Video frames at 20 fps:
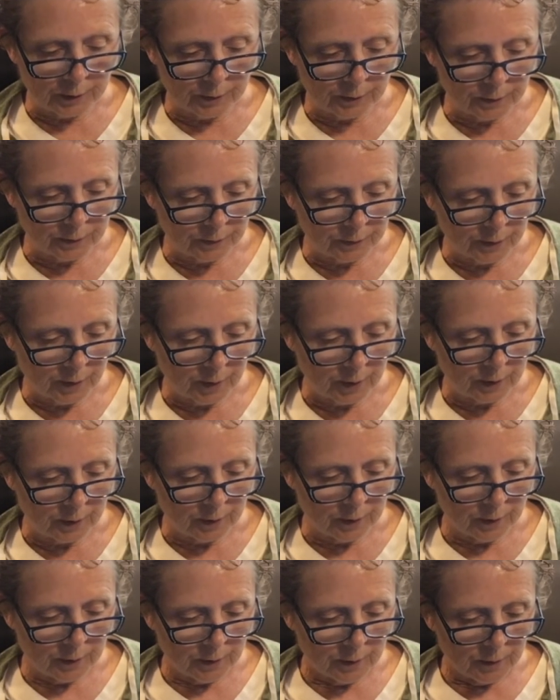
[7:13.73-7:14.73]
said,
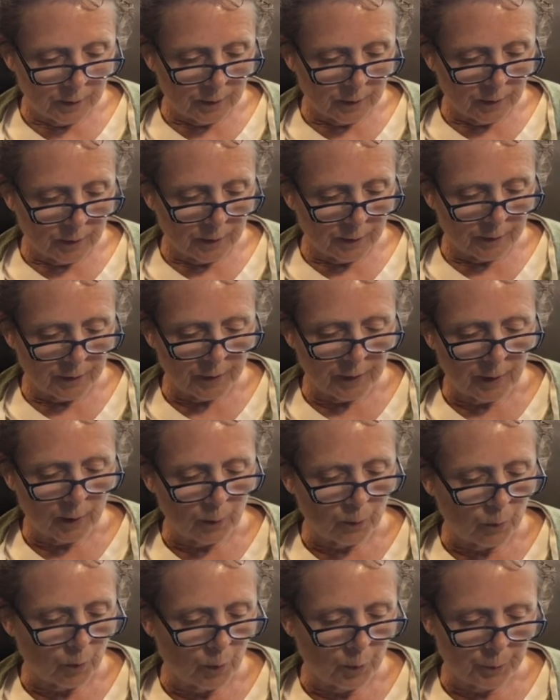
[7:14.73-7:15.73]
there
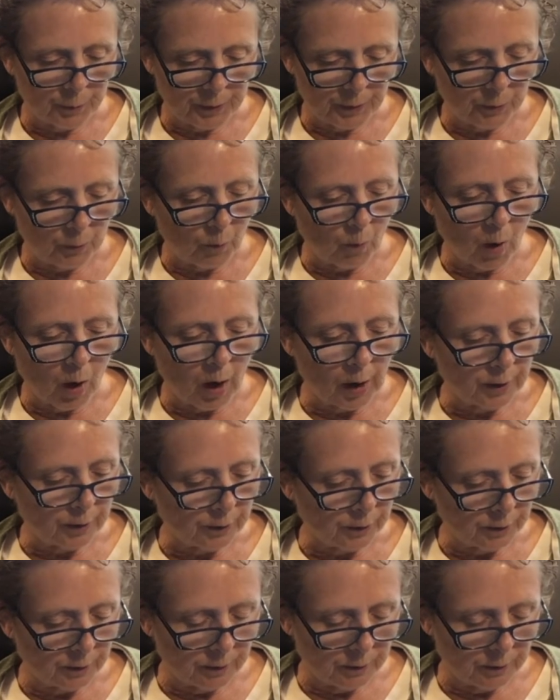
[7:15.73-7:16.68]
won't be water.